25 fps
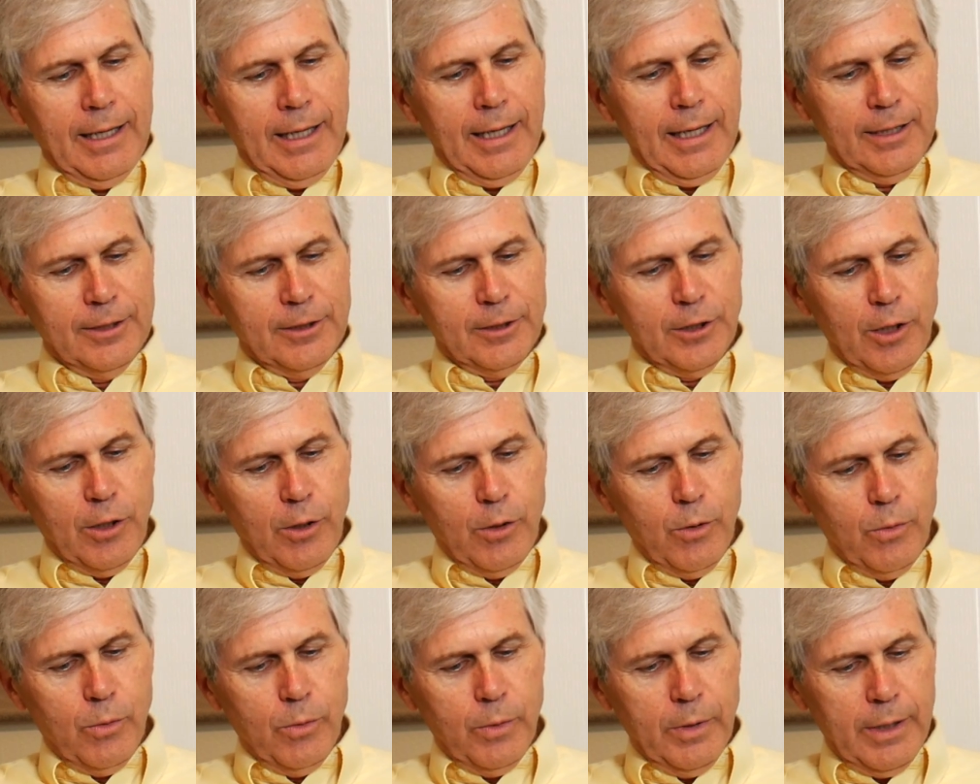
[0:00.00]
And
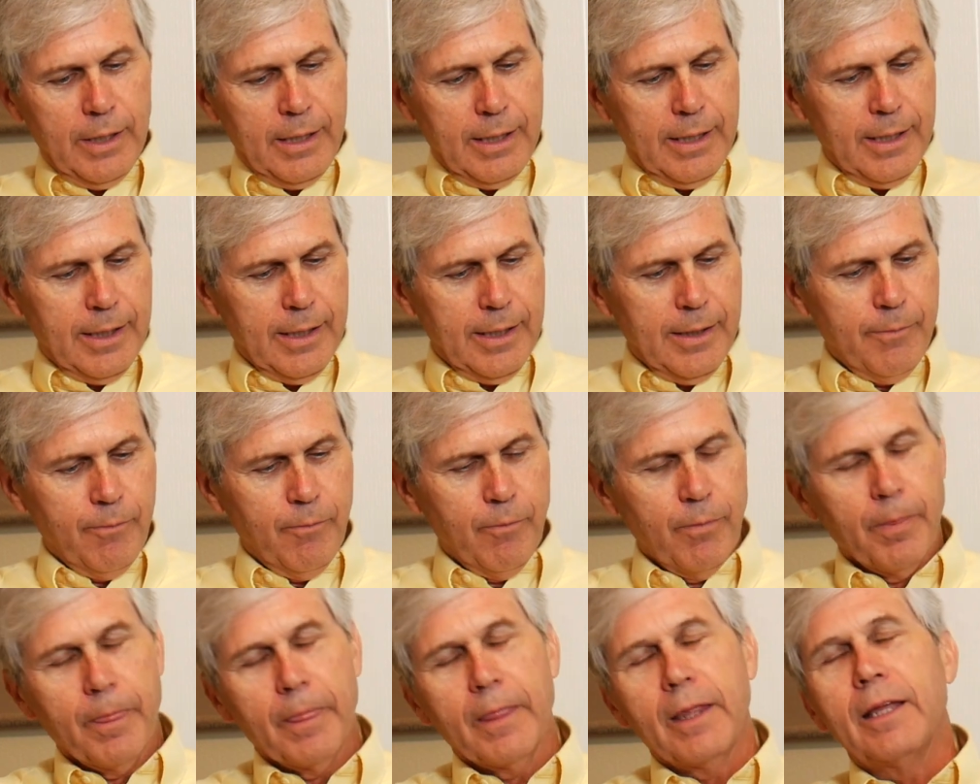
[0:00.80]
so
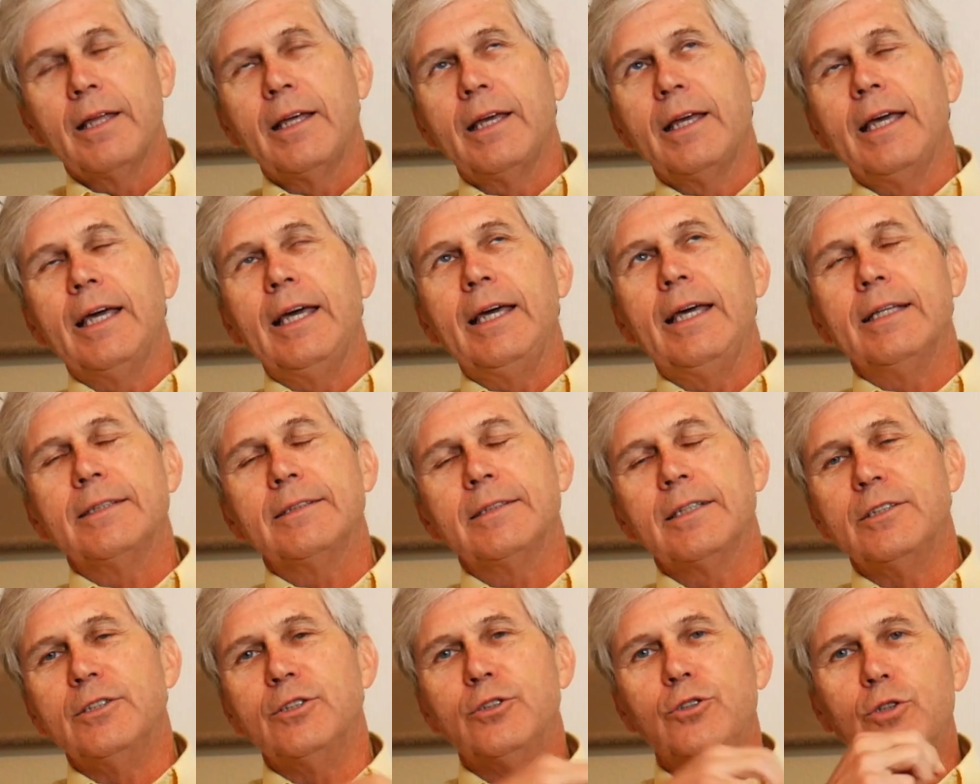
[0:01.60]

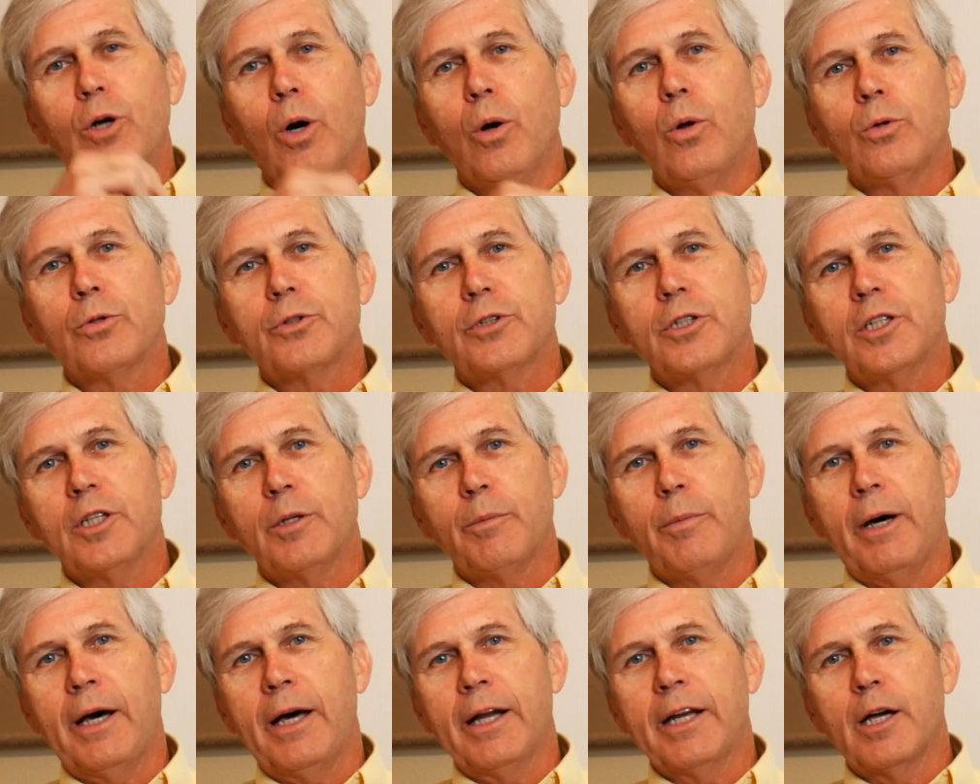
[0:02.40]
it's a jolt to the
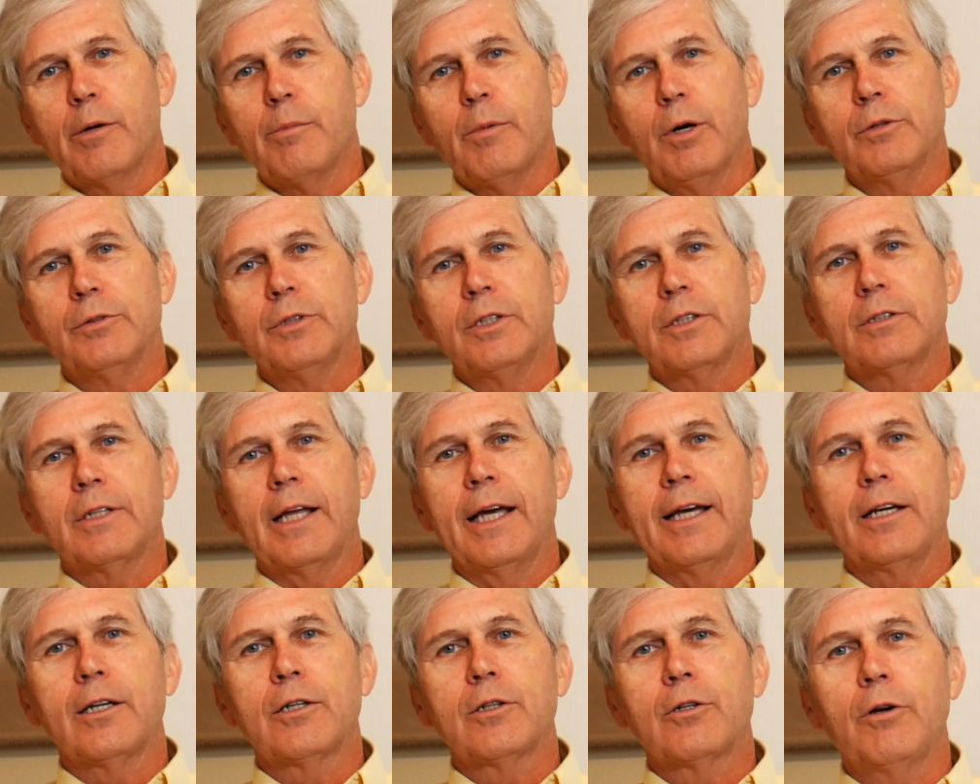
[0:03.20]
body almost. It's
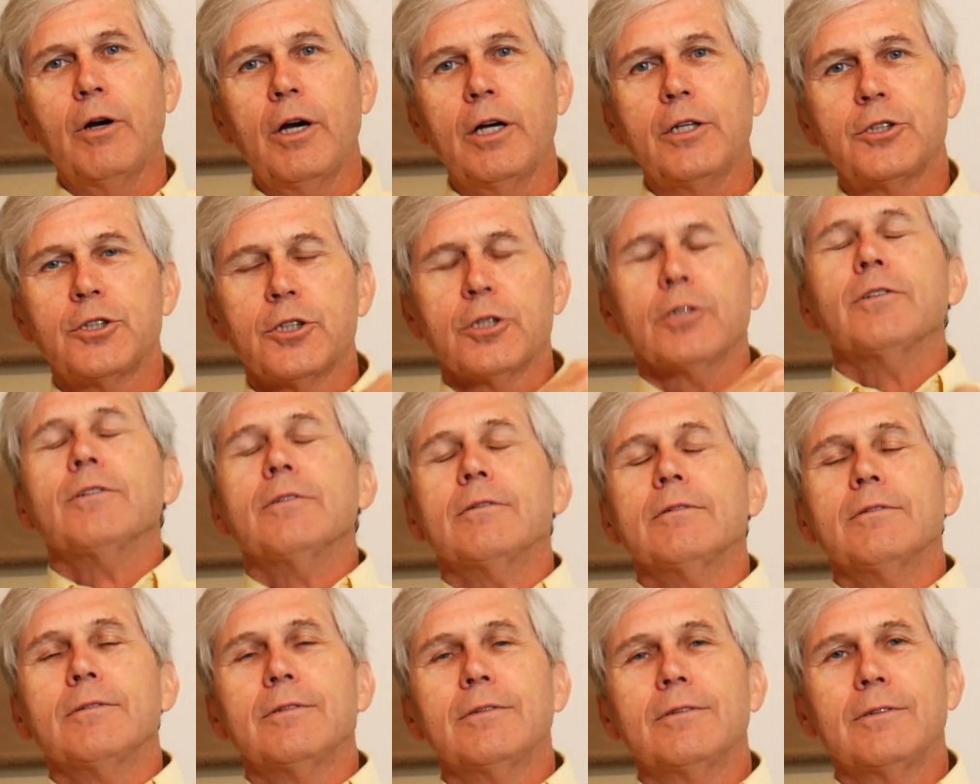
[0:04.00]
like crunch,
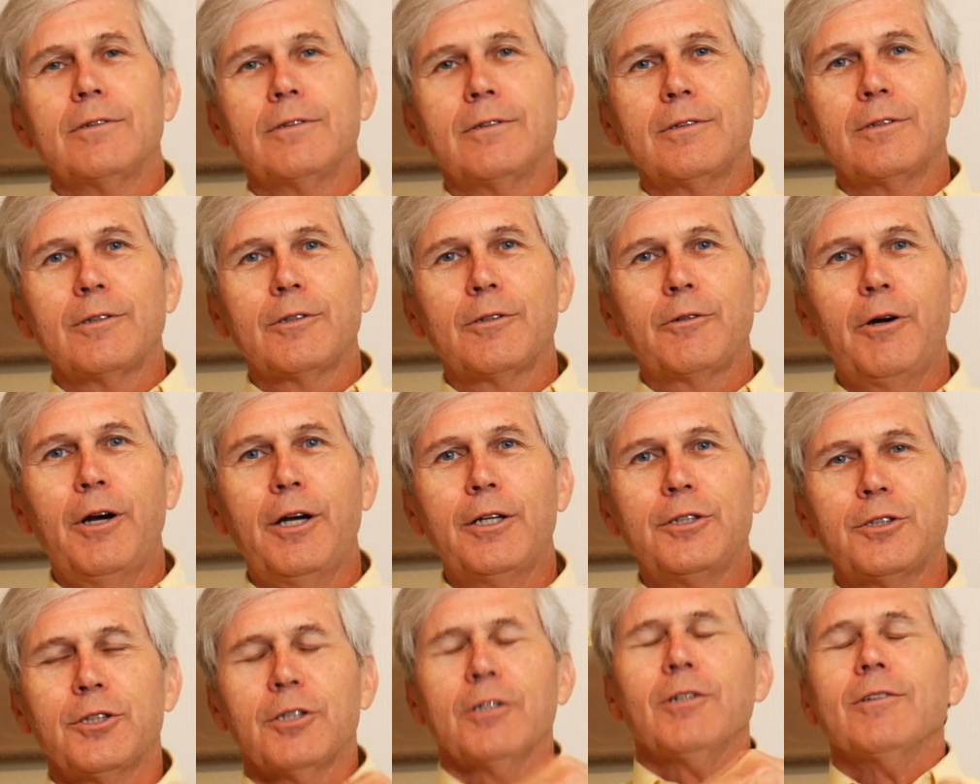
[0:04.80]

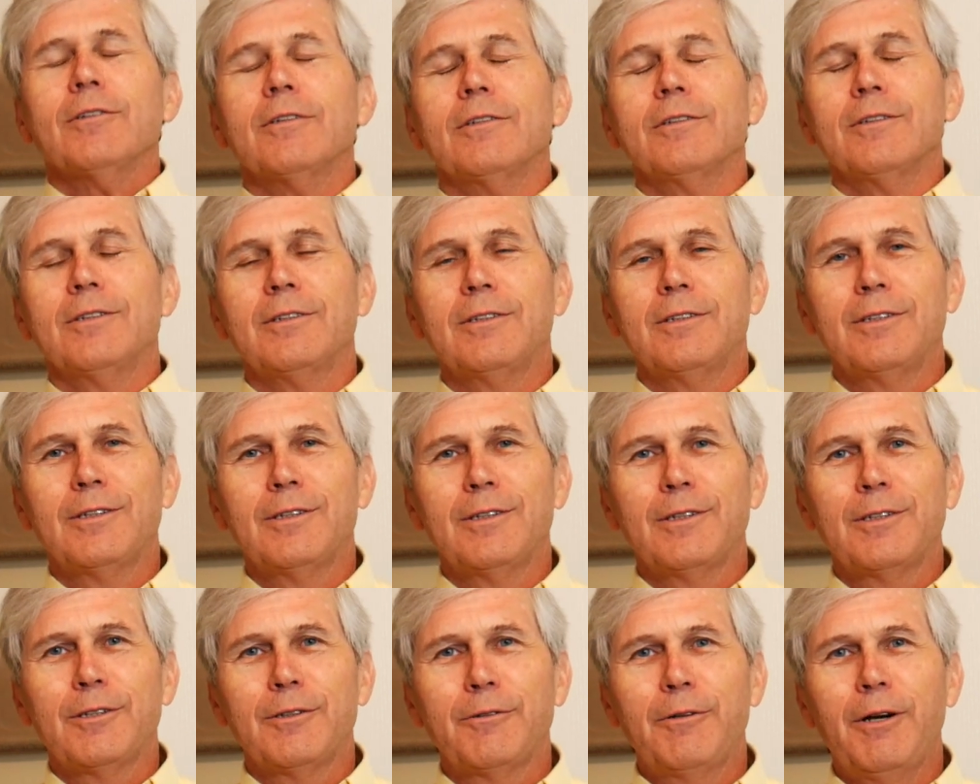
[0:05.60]
crunch,
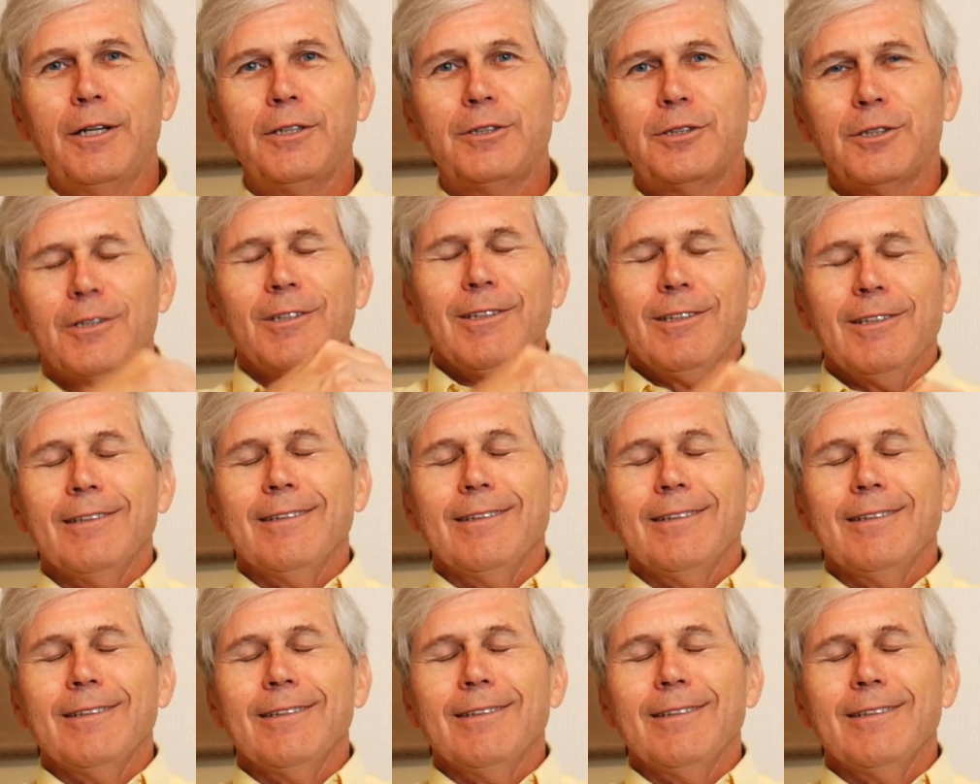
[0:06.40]
crunch.